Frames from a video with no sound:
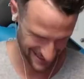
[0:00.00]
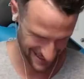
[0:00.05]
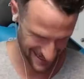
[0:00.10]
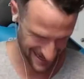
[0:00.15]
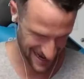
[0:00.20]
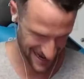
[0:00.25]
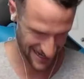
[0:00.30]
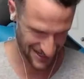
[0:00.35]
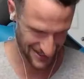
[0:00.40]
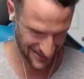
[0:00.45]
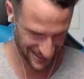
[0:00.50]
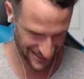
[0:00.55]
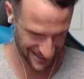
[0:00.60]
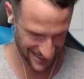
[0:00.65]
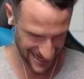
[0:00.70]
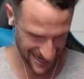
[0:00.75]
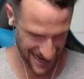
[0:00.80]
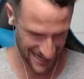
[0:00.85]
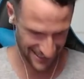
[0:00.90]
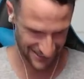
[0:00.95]
All right, you get
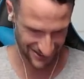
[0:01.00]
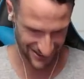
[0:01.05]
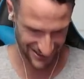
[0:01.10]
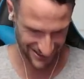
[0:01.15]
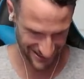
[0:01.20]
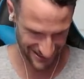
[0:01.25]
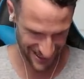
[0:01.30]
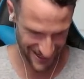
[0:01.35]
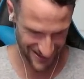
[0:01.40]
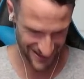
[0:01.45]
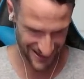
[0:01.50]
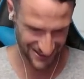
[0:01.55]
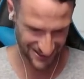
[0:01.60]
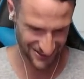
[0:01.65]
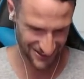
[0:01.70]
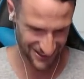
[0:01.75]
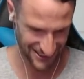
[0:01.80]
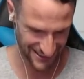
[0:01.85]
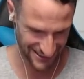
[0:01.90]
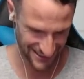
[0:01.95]
the ice so wizard happy. on this
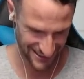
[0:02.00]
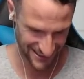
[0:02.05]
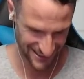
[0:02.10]
one.